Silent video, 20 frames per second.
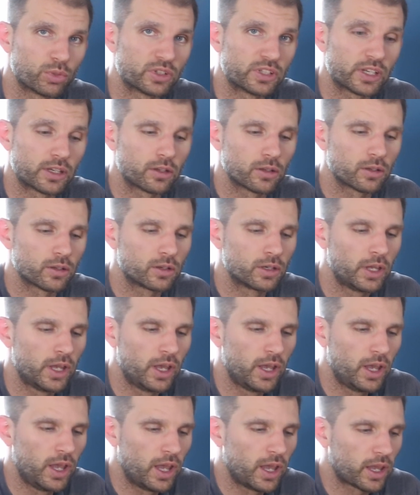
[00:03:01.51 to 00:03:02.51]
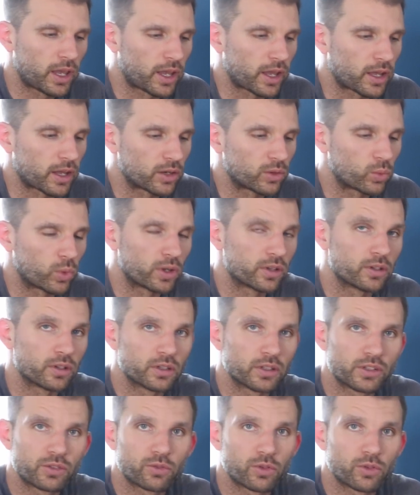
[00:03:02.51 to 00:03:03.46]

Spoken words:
particular. And whether it's